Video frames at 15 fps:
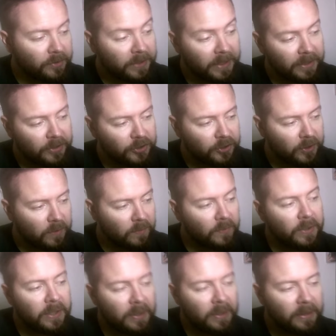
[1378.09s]
kind of show, oh,
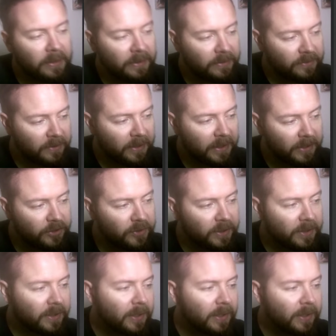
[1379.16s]
yeah, he's electric.